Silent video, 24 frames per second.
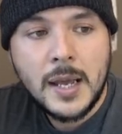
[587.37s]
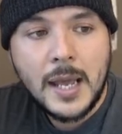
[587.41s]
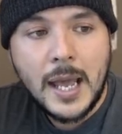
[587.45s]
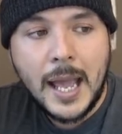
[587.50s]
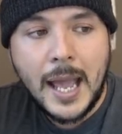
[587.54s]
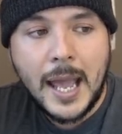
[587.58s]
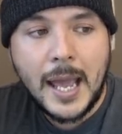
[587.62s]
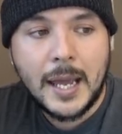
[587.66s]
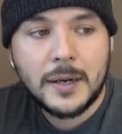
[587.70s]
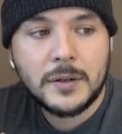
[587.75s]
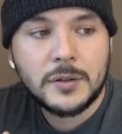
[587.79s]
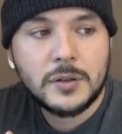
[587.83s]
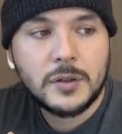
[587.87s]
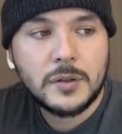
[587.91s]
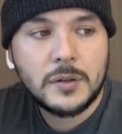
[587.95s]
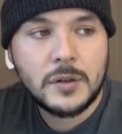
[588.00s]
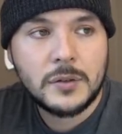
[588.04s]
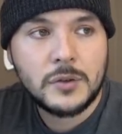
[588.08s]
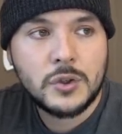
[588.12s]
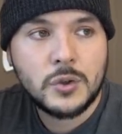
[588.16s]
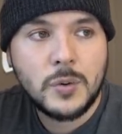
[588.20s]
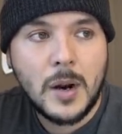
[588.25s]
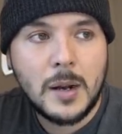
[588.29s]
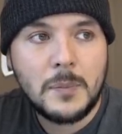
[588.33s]
And
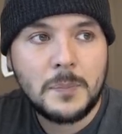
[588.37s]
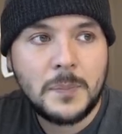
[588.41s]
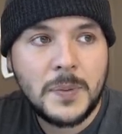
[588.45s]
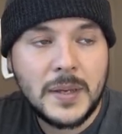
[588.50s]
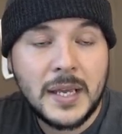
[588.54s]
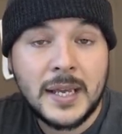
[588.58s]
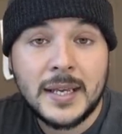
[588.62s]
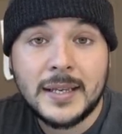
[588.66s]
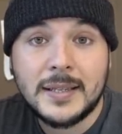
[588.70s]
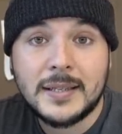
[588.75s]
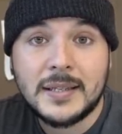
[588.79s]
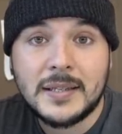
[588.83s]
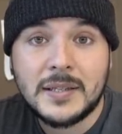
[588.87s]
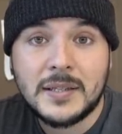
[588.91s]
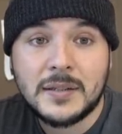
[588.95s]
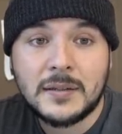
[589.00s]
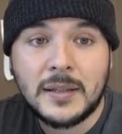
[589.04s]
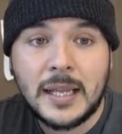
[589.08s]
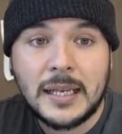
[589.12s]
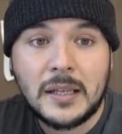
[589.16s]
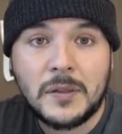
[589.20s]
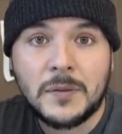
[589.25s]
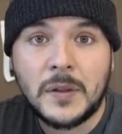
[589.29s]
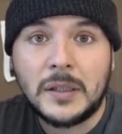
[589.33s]
Trump is
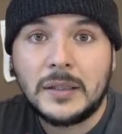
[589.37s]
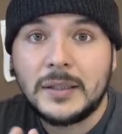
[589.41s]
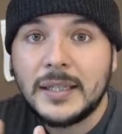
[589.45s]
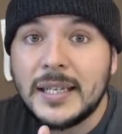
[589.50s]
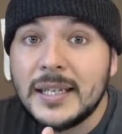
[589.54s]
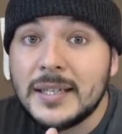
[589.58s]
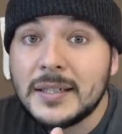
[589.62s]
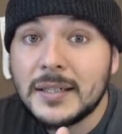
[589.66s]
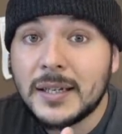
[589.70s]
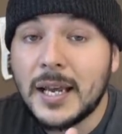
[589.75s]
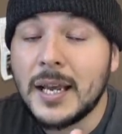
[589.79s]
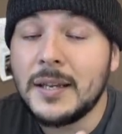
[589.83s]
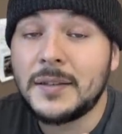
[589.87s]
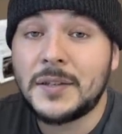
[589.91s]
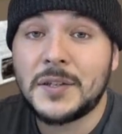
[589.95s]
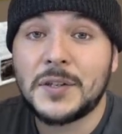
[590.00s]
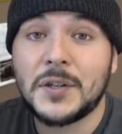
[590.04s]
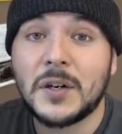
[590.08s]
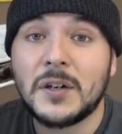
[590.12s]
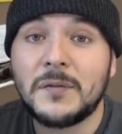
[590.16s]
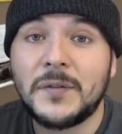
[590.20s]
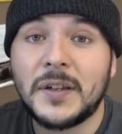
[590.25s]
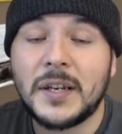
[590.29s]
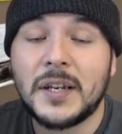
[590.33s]
like the least
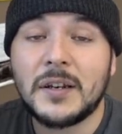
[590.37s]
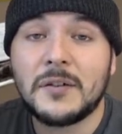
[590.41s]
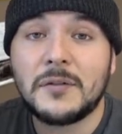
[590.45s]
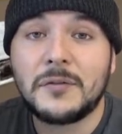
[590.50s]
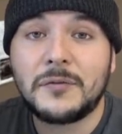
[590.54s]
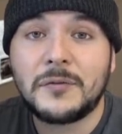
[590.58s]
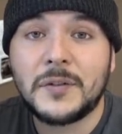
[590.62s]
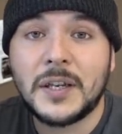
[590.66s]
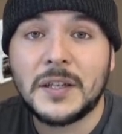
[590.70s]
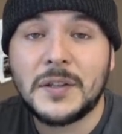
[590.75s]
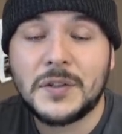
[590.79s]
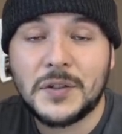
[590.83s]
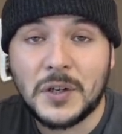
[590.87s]
conservative